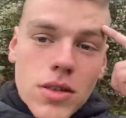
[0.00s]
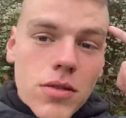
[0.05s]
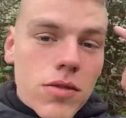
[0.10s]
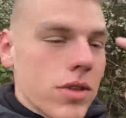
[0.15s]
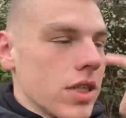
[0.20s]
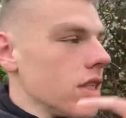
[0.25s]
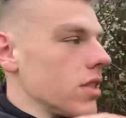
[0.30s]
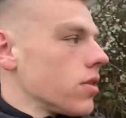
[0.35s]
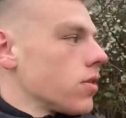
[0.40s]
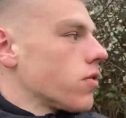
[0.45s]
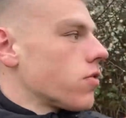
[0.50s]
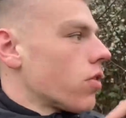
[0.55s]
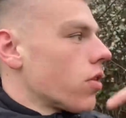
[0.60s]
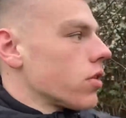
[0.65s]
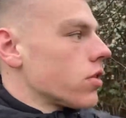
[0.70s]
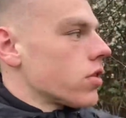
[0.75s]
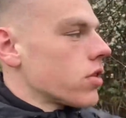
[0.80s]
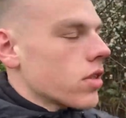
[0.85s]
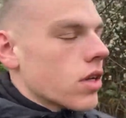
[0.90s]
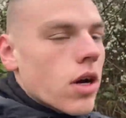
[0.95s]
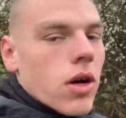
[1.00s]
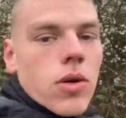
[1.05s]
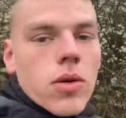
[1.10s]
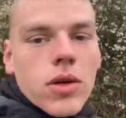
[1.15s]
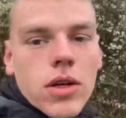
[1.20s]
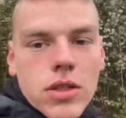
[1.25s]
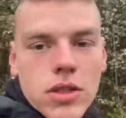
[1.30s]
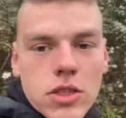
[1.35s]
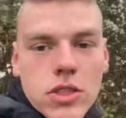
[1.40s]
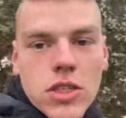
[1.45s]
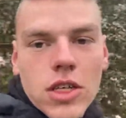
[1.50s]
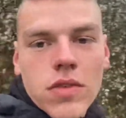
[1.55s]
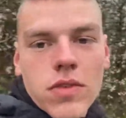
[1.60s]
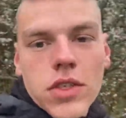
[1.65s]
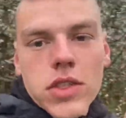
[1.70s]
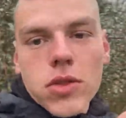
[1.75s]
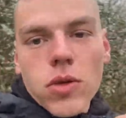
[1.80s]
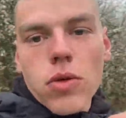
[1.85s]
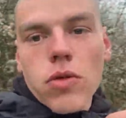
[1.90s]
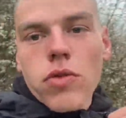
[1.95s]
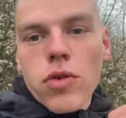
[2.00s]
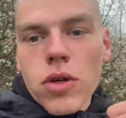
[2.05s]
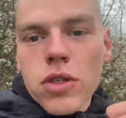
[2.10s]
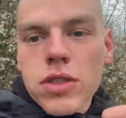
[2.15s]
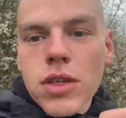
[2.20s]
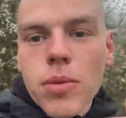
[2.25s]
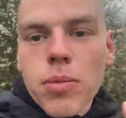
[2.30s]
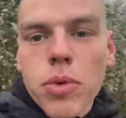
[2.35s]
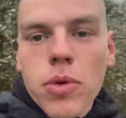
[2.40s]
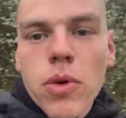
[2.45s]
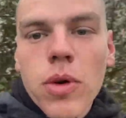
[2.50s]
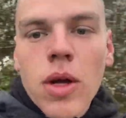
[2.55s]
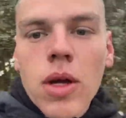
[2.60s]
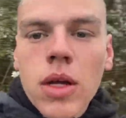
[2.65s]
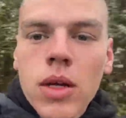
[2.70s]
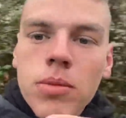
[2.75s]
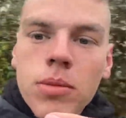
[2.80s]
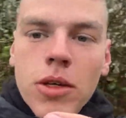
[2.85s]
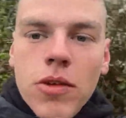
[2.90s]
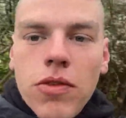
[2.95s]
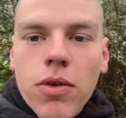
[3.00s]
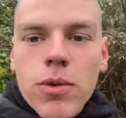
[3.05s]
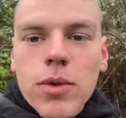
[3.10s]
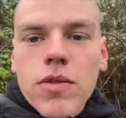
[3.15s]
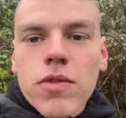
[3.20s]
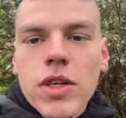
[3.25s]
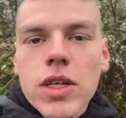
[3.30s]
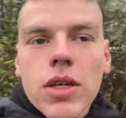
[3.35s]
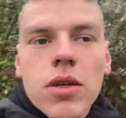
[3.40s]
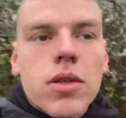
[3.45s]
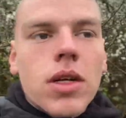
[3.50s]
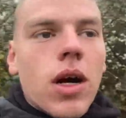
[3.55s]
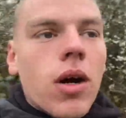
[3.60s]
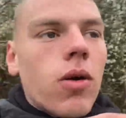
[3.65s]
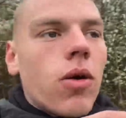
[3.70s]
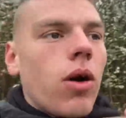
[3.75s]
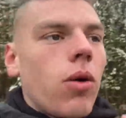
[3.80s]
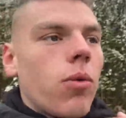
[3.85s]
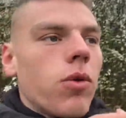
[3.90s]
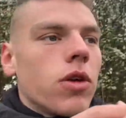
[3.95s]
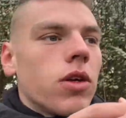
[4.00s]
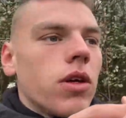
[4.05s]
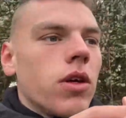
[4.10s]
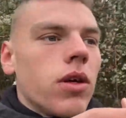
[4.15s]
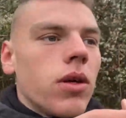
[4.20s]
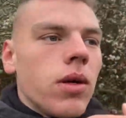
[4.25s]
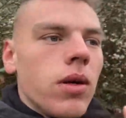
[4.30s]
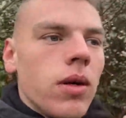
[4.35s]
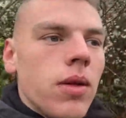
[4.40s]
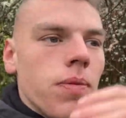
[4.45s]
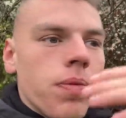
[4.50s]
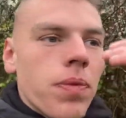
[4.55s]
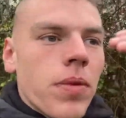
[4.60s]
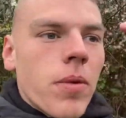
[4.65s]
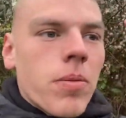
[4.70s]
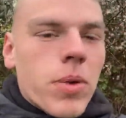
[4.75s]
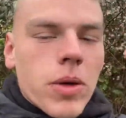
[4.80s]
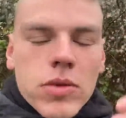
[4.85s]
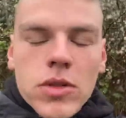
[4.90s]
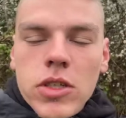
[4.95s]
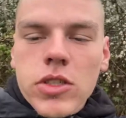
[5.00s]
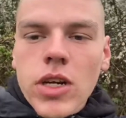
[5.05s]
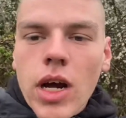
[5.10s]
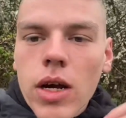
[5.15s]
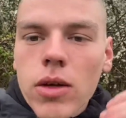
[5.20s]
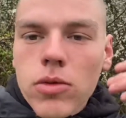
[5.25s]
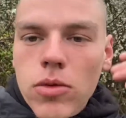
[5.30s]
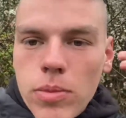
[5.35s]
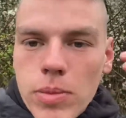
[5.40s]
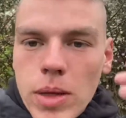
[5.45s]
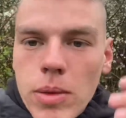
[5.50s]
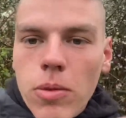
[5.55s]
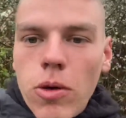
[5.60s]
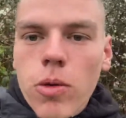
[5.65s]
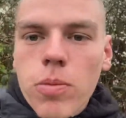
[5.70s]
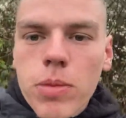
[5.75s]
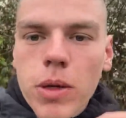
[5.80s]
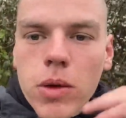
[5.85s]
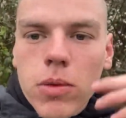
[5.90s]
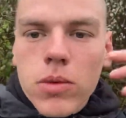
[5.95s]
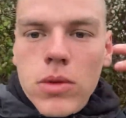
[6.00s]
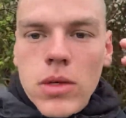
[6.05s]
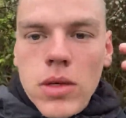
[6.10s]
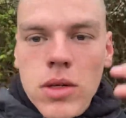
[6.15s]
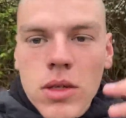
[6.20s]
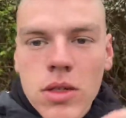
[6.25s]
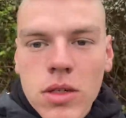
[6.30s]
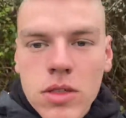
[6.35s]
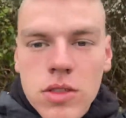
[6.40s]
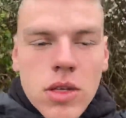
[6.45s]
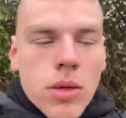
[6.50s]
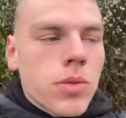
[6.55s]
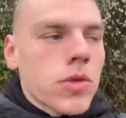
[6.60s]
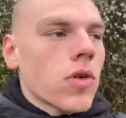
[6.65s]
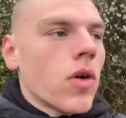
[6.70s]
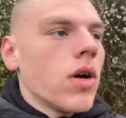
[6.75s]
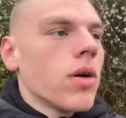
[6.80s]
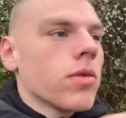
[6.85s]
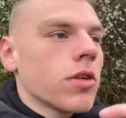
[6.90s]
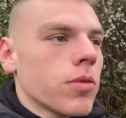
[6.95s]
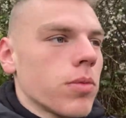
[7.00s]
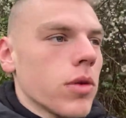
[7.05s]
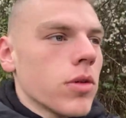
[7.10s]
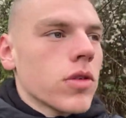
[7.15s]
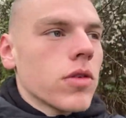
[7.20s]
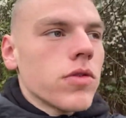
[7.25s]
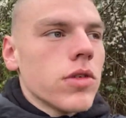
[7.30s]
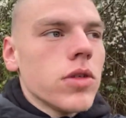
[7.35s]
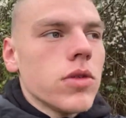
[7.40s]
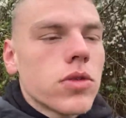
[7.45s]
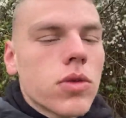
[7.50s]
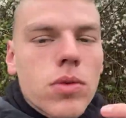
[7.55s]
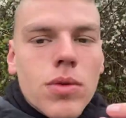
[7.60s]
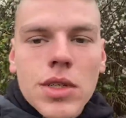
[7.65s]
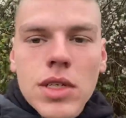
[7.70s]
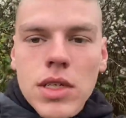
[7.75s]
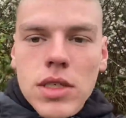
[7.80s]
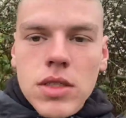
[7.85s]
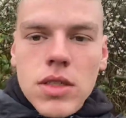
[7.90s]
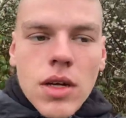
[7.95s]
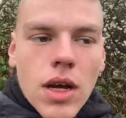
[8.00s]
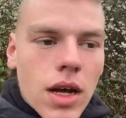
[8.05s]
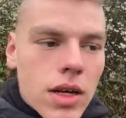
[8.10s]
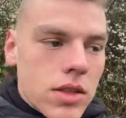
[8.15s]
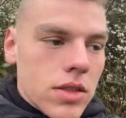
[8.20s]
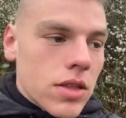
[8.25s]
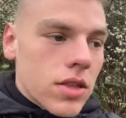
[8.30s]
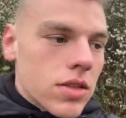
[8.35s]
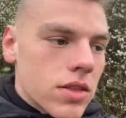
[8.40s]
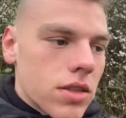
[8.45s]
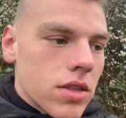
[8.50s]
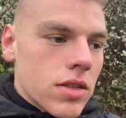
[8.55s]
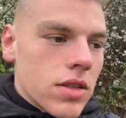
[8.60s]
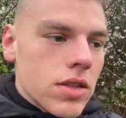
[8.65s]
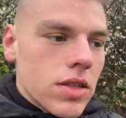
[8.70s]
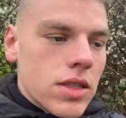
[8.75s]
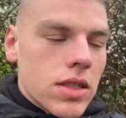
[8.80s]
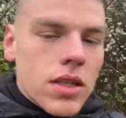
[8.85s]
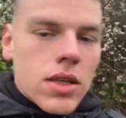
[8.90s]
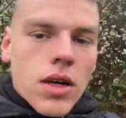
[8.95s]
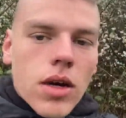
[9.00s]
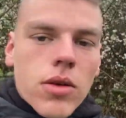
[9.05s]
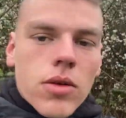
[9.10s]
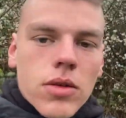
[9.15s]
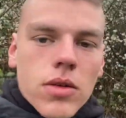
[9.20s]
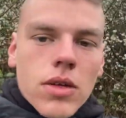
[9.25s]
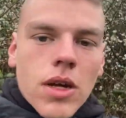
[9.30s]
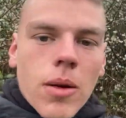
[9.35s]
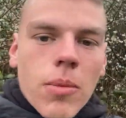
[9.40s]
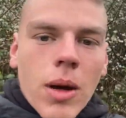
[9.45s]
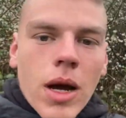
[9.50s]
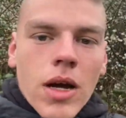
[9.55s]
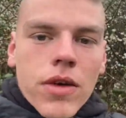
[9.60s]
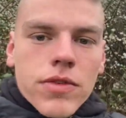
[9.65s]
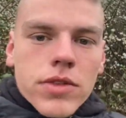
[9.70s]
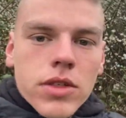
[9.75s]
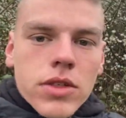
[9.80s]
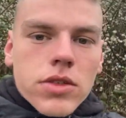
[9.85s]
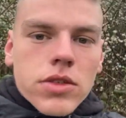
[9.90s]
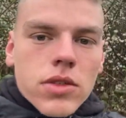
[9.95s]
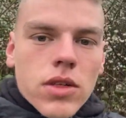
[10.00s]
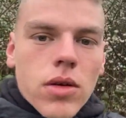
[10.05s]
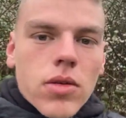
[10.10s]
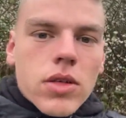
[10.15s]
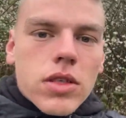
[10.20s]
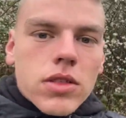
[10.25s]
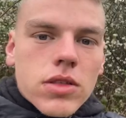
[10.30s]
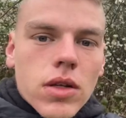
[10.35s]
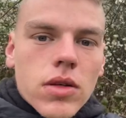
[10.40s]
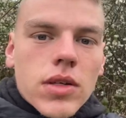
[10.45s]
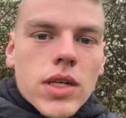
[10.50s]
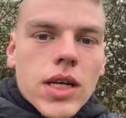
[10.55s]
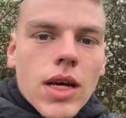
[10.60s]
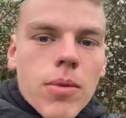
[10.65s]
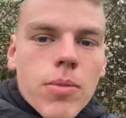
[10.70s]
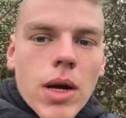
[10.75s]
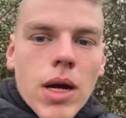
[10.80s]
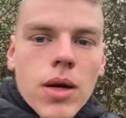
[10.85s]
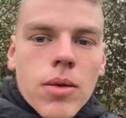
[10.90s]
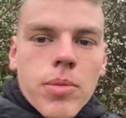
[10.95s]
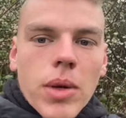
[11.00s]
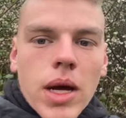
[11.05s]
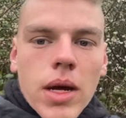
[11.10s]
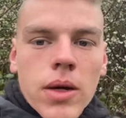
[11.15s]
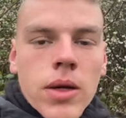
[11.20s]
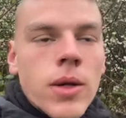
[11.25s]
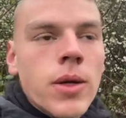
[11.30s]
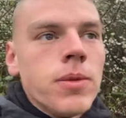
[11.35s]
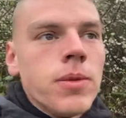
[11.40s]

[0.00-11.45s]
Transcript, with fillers: the reasons for us to go and achieve this goal for example me filming a video now i want to build the channel a bit more, build the subscribers, build the views, all this, and consistently keep going on that path to slowly, slowly get better and better.